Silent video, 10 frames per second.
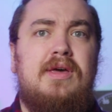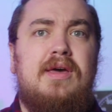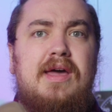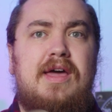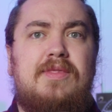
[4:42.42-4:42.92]

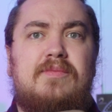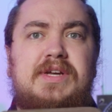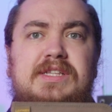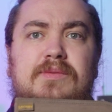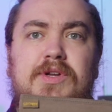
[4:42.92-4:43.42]
And the
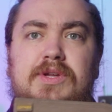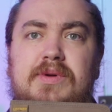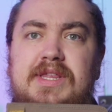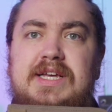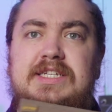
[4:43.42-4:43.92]
reason that we're doing
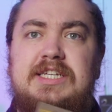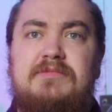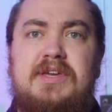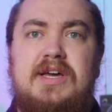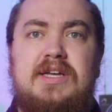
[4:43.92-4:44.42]
this is
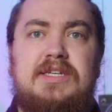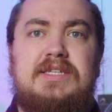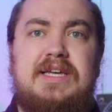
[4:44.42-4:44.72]
because